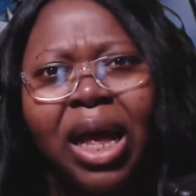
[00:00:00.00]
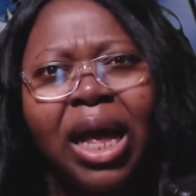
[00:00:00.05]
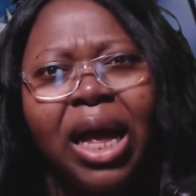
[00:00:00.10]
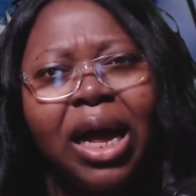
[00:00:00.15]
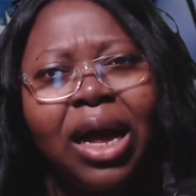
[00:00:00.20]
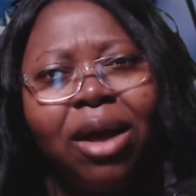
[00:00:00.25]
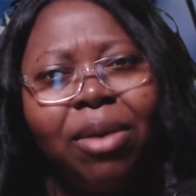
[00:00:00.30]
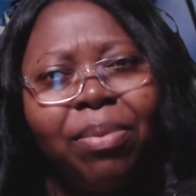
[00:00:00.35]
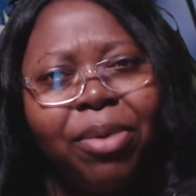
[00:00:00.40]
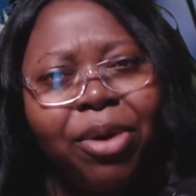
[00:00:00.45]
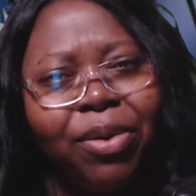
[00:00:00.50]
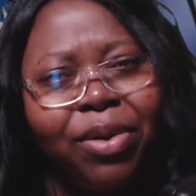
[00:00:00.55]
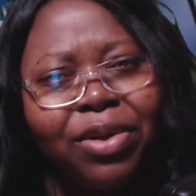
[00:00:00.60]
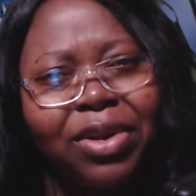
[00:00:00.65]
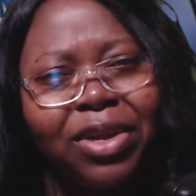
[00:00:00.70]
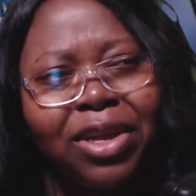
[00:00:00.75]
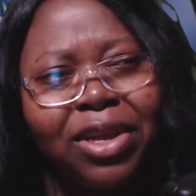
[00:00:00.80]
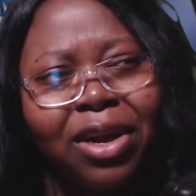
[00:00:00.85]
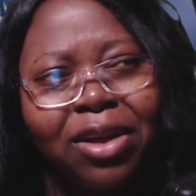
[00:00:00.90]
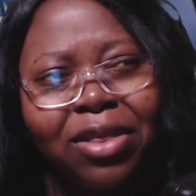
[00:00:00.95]

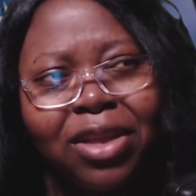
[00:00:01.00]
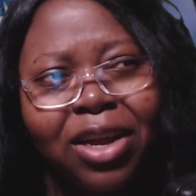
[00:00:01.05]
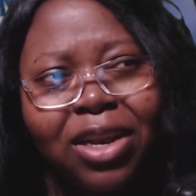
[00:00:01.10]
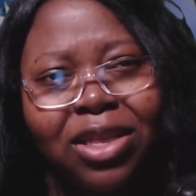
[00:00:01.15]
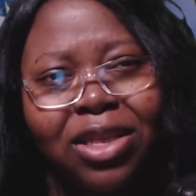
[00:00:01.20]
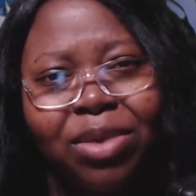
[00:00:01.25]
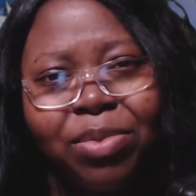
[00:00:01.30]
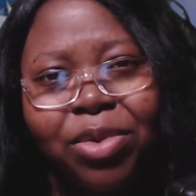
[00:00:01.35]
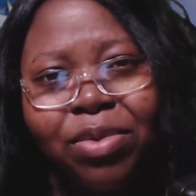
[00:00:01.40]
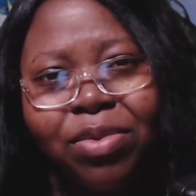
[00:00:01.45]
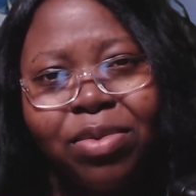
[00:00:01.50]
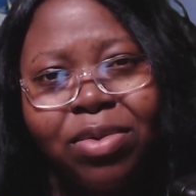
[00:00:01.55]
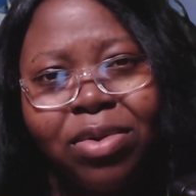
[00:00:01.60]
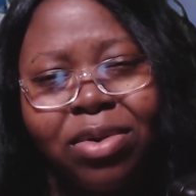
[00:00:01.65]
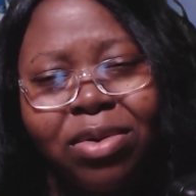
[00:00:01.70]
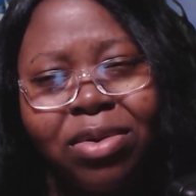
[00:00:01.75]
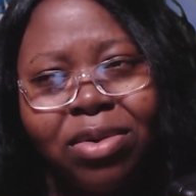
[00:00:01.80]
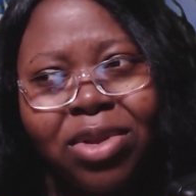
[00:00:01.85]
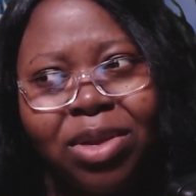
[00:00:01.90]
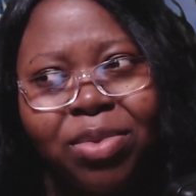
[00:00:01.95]
Apparently, there are 10
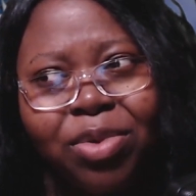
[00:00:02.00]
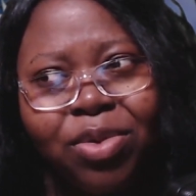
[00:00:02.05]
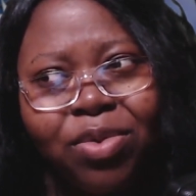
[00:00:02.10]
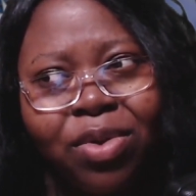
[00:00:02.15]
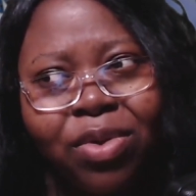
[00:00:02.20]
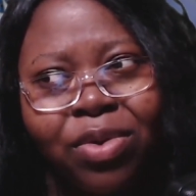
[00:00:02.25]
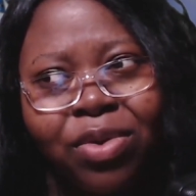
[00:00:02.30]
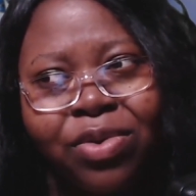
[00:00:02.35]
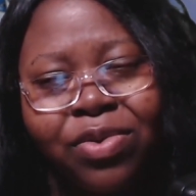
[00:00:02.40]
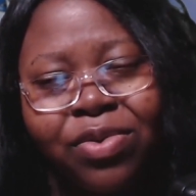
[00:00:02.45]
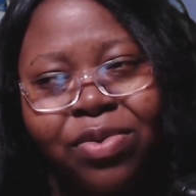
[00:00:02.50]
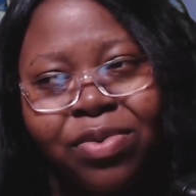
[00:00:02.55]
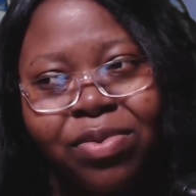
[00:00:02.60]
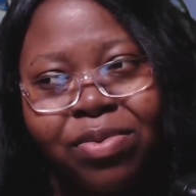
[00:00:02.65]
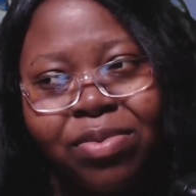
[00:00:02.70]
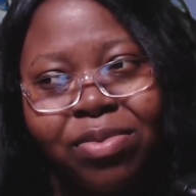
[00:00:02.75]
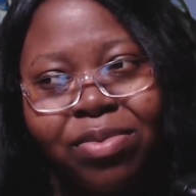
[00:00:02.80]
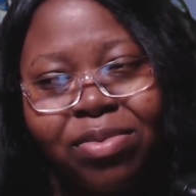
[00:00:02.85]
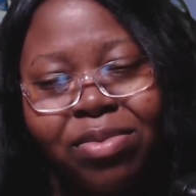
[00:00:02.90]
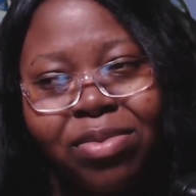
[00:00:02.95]
demon lords.
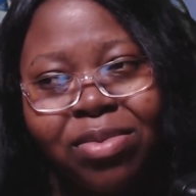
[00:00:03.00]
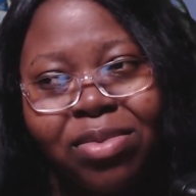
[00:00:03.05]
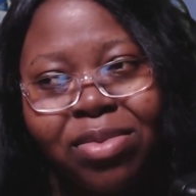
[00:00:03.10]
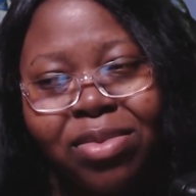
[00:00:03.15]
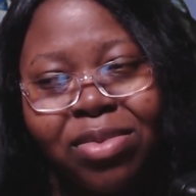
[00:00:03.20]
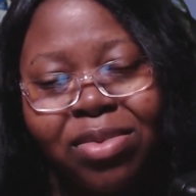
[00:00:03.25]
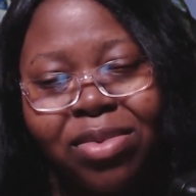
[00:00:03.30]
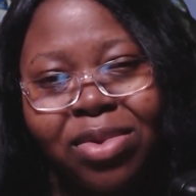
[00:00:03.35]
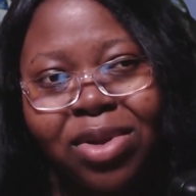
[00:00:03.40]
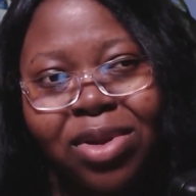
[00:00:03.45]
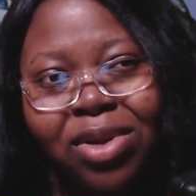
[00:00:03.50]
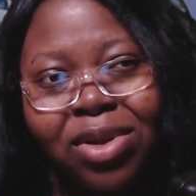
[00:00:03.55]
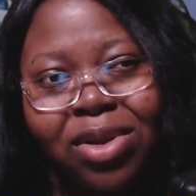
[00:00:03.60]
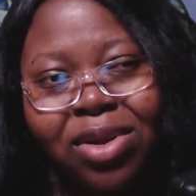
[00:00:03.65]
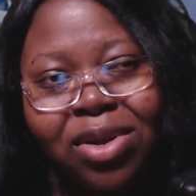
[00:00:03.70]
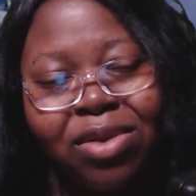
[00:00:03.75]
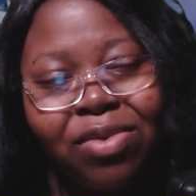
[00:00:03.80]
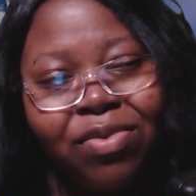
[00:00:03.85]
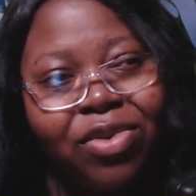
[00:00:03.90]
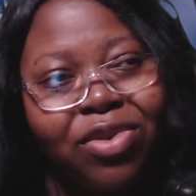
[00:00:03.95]

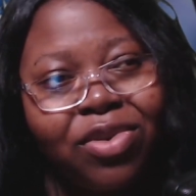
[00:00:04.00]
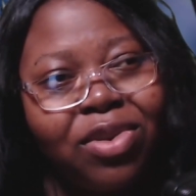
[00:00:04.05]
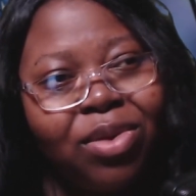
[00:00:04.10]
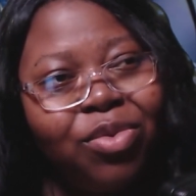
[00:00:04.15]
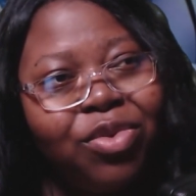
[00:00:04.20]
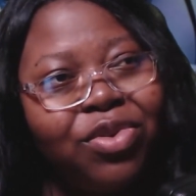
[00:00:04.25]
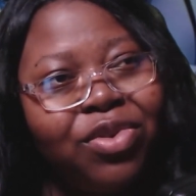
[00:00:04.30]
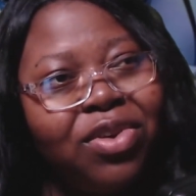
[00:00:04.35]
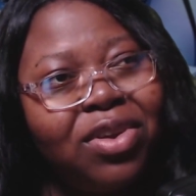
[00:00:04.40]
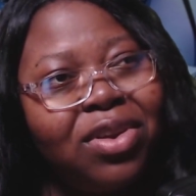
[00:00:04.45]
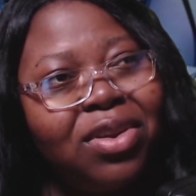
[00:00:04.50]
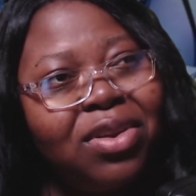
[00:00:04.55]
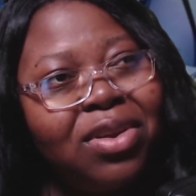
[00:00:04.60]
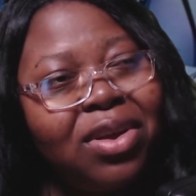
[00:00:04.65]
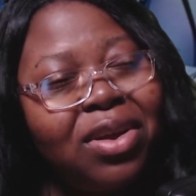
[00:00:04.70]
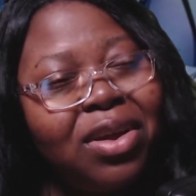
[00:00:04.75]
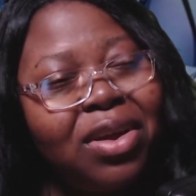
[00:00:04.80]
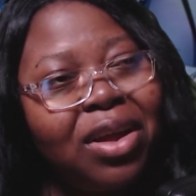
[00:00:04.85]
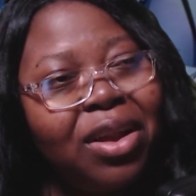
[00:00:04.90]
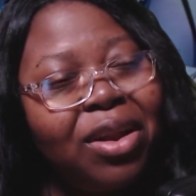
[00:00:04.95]
For some reason,
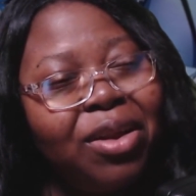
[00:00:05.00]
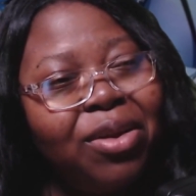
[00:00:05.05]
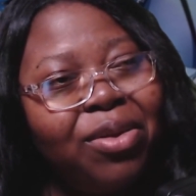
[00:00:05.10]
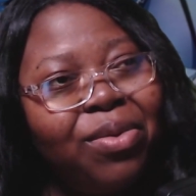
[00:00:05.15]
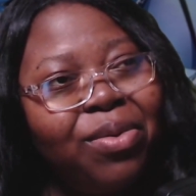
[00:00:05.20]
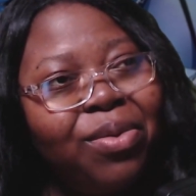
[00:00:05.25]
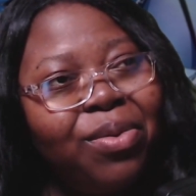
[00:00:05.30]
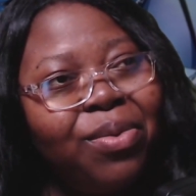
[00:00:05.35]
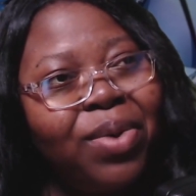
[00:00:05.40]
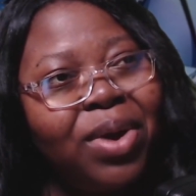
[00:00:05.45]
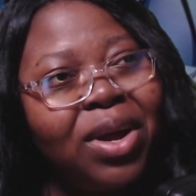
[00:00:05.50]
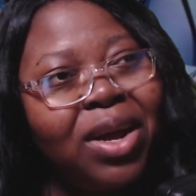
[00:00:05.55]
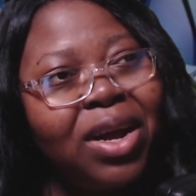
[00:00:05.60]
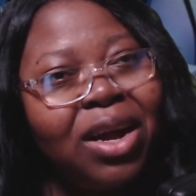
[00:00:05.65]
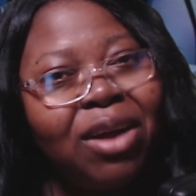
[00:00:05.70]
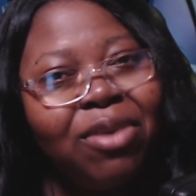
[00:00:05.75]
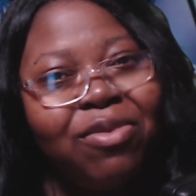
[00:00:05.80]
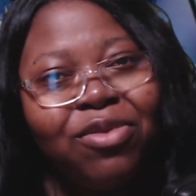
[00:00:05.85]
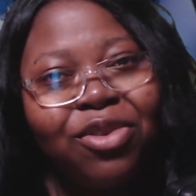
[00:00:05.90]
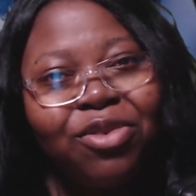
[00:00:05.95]
I don't know why,
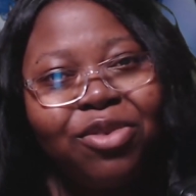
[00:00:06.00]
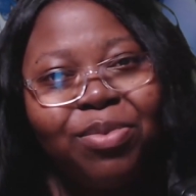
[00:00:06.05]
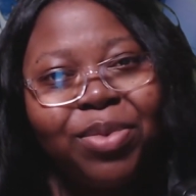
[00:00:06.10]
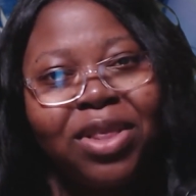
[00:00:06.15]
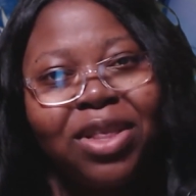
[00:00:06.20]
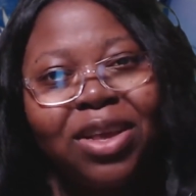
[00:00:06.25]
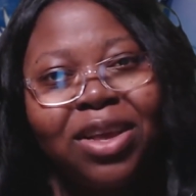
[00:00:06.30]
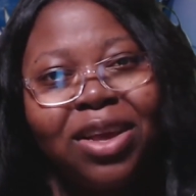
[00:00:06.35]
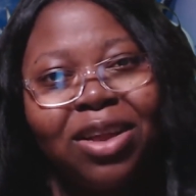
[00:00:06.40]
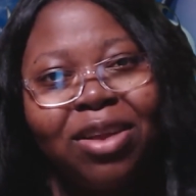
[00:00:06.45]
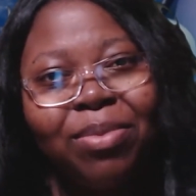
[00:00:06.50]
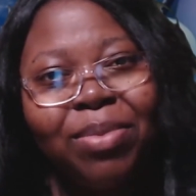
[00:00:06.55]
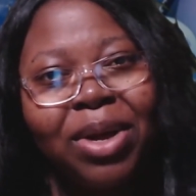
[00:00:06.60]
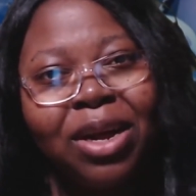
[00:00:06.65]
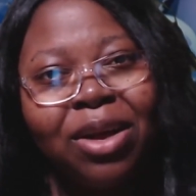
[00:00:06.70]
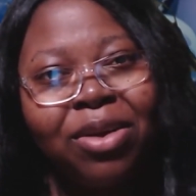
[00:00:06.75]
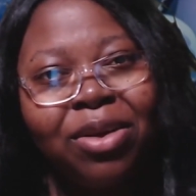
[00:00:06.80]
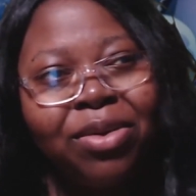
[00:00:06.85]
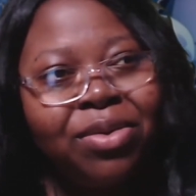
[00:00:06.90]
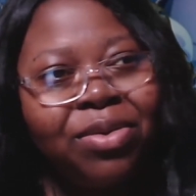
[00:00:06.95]
I've just been thinking
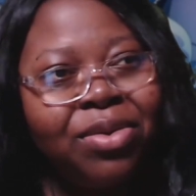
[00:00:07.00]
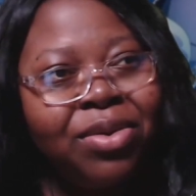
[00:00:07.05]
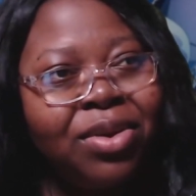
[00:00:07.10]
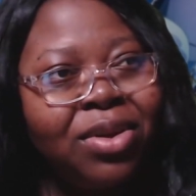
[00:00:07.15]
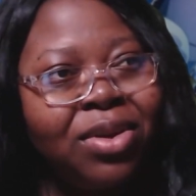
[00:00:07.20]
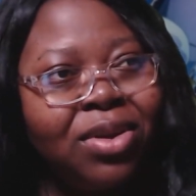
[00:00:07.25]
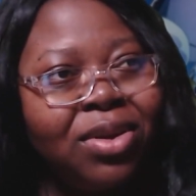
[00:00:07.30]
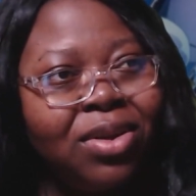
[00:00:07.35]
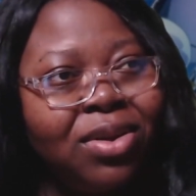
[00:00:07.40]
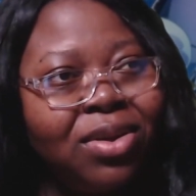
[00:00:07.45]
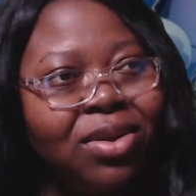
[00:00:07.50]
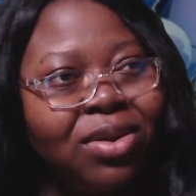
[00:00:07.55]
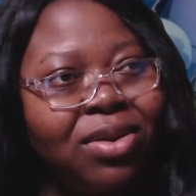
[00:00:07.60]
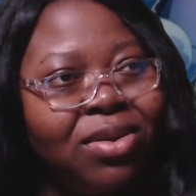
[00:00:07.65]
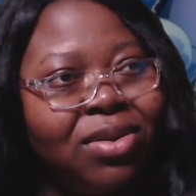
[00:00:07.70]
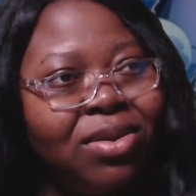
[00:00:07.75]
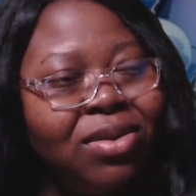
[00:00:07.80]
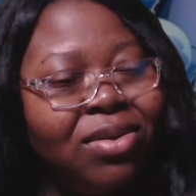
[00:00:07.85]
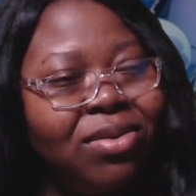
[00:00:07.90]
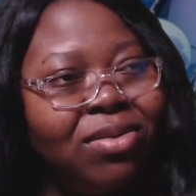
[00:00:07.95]
about
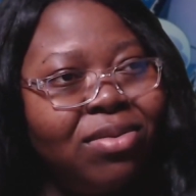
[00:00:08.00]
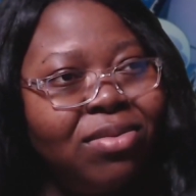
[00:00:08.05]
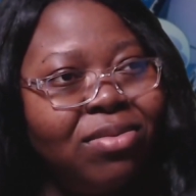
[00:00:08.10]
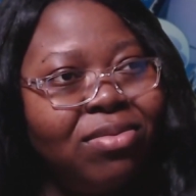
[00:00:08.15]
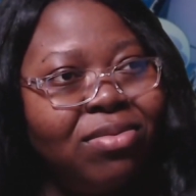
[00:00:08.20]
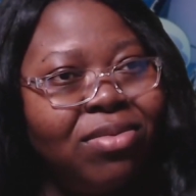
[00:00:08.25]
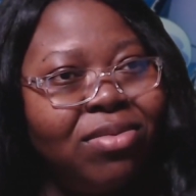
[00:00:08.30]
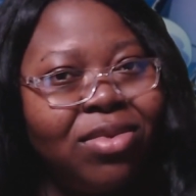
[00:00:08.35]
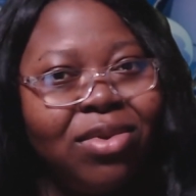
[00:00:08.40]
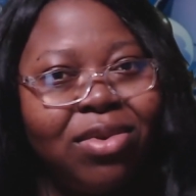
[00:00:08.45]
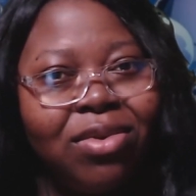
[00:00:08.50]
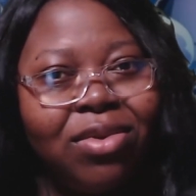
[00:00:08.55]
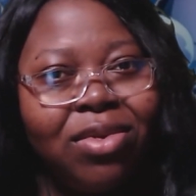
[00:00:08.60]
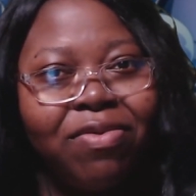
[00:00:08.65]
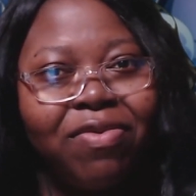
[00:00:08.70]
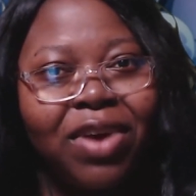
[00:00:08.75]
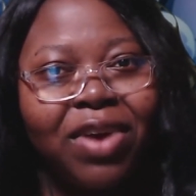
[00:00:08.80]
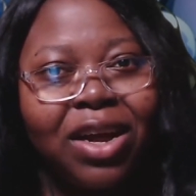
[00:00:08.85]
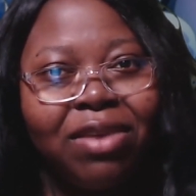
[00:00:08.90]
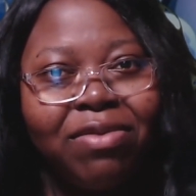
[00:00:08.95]
the
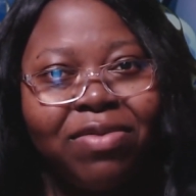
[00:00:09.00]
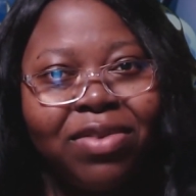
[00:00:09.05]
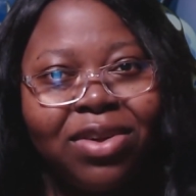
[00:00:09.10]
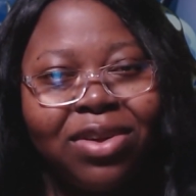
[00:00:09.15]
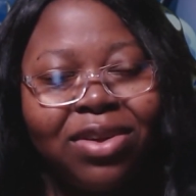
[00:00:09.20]
five,